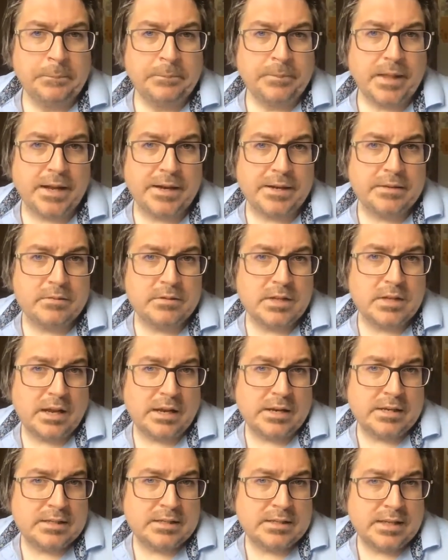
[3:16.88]
And
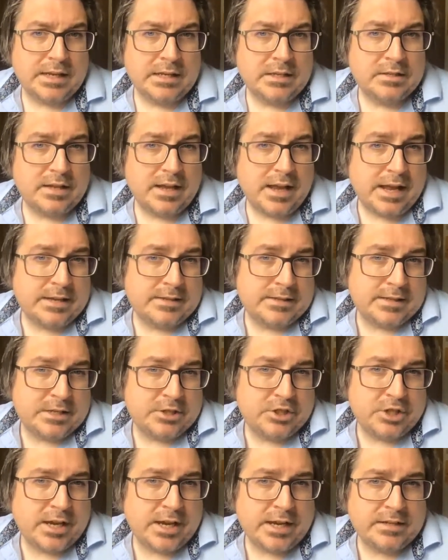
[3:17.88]
as
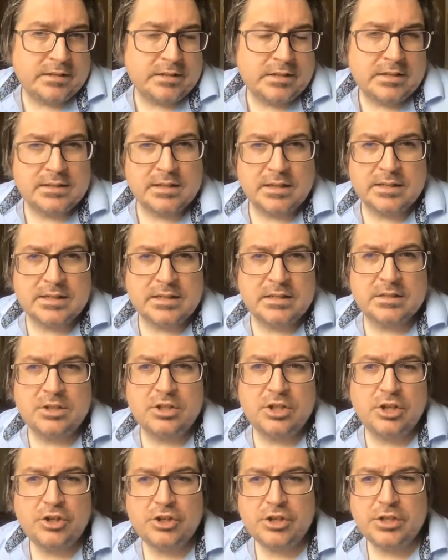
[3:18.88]
educators and as
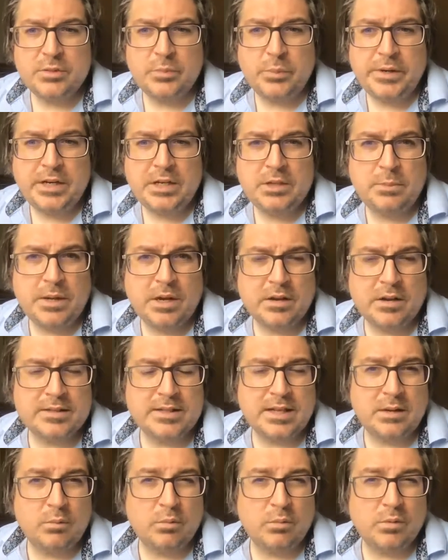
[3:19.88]
institutions, we need to be
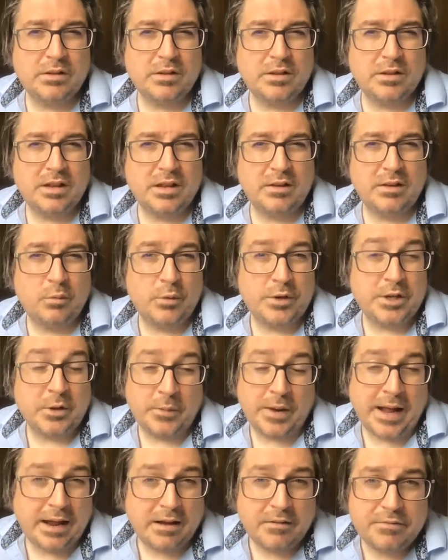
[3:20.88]
asking, well, if we don't
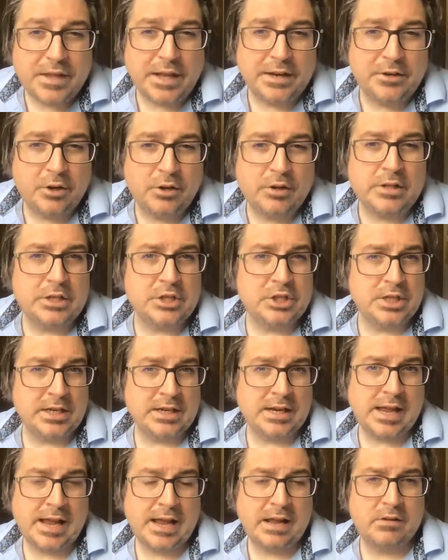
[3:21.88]
have that knowledge
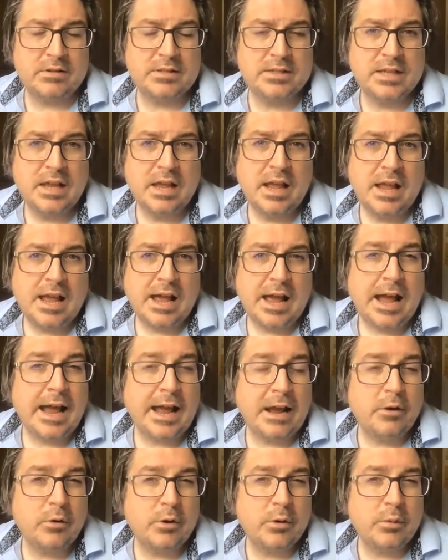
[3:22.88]
in-house,
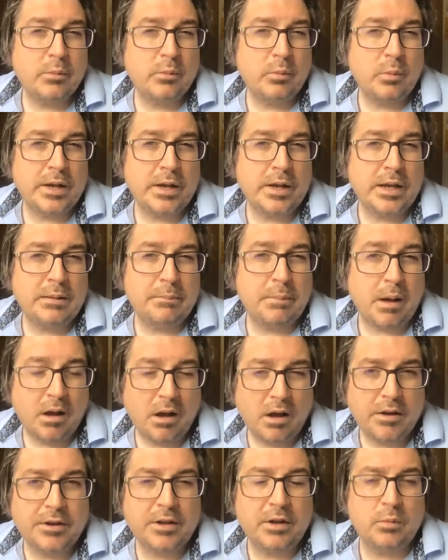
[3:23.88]
how can we
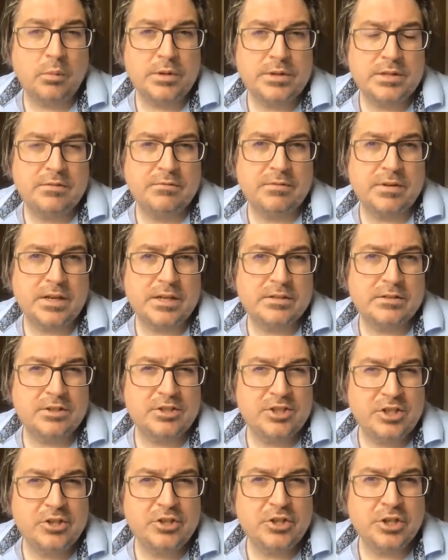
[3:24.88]
partner with different
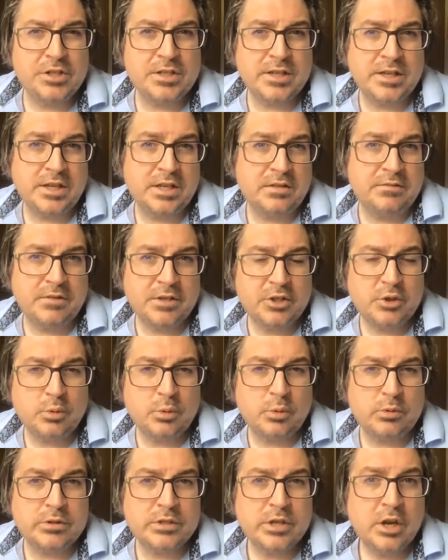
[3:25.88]
institutions and
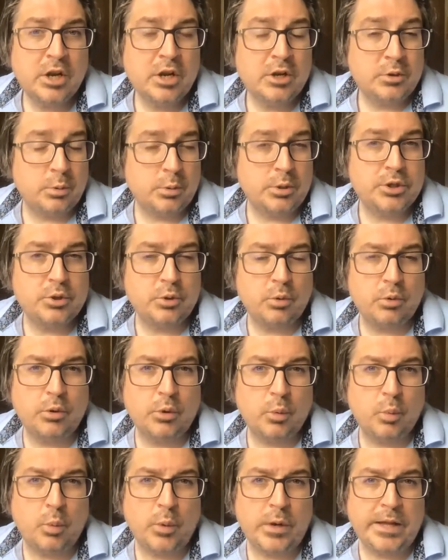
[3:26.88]
individuals to ensure
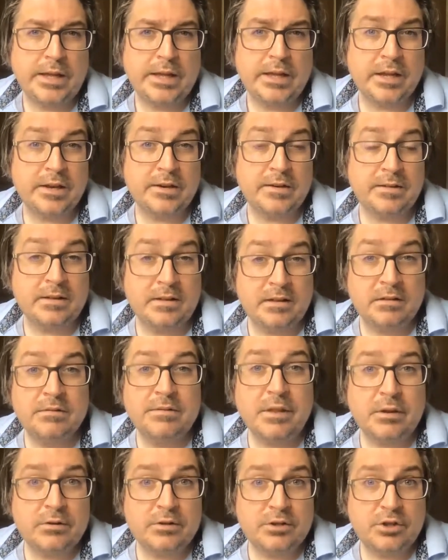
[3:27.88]
that we can give
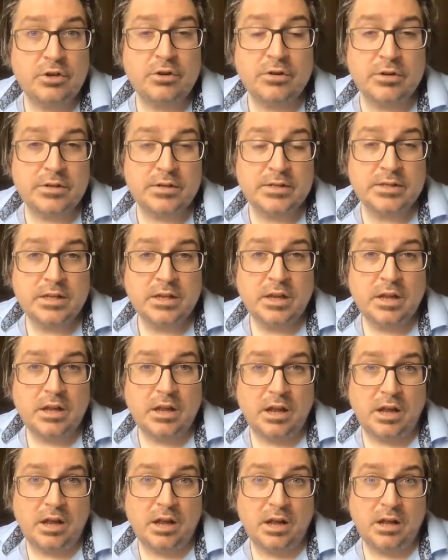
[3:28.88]
those students,
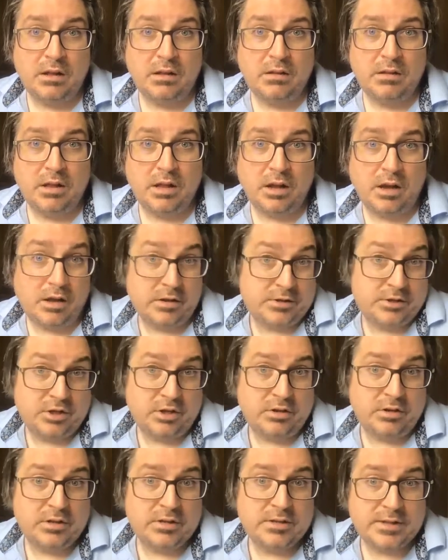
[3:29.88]
our
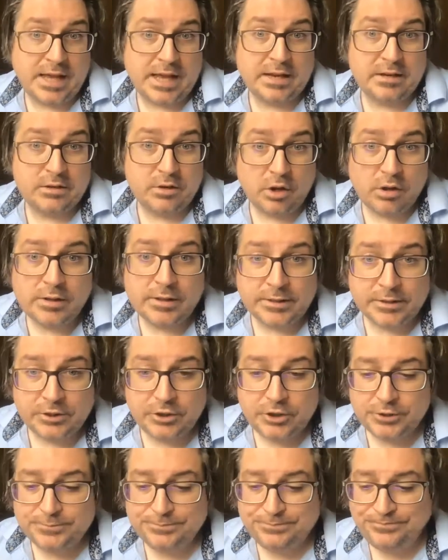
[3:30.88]
students, that knowledge?